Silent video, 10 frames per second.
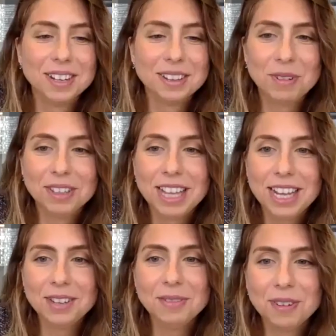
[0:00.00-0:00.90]
Well,
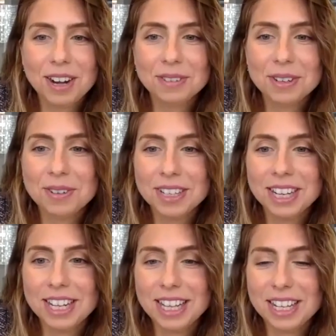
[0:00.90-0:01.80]
thank you for everyone.
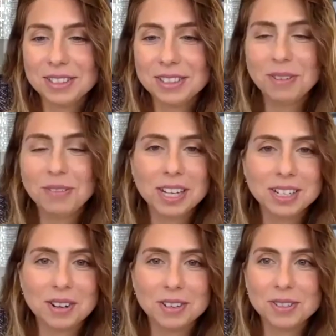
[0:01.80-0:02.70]
We've gotten
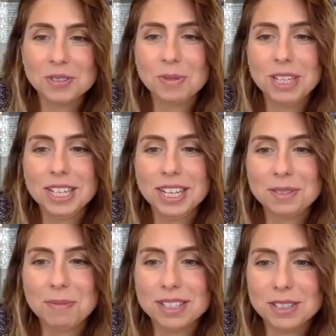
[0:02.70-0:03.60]
also so many nice
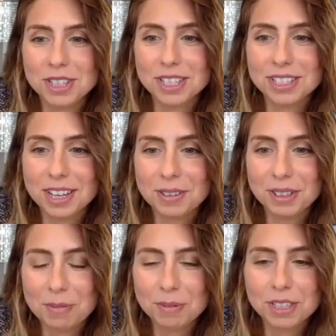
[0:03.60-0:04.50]
messages. I
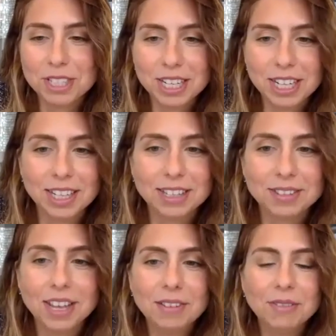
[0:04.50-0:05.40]
really appreciate that. It's
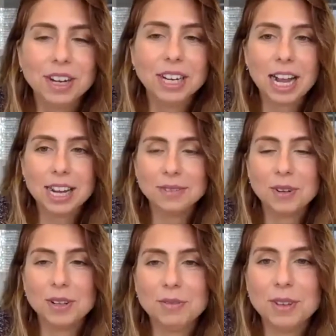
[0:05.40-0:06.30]
very kind of
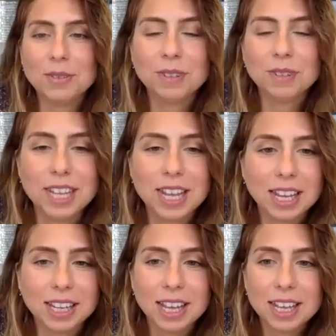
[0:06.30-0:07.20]
all of you for
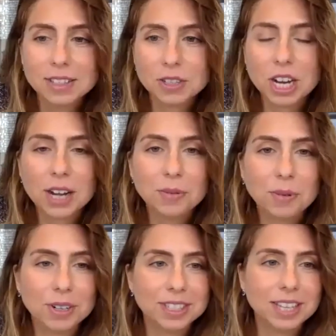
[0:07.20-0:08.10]
saying such kind
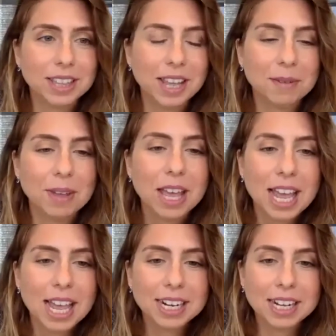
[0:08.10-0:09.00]
words to them
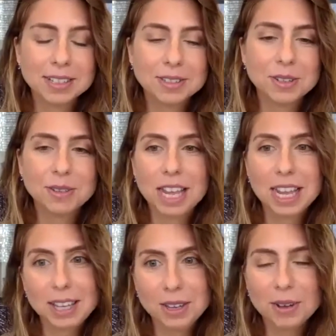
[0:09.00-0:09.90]
and us. So
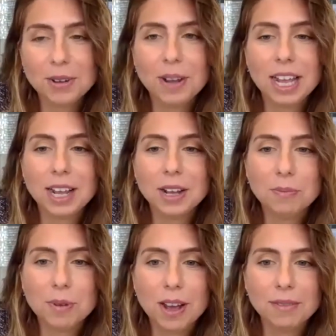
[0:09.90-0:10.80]
thank you. And I
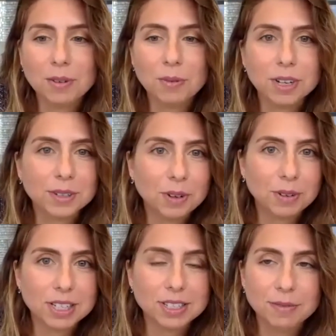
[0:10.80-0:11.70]
hope you have a wonderful
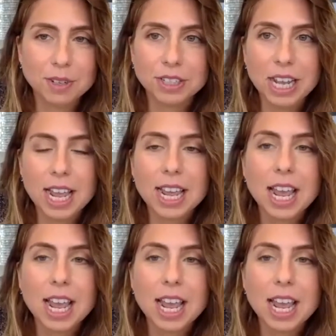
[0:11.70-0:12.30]
rest of your day.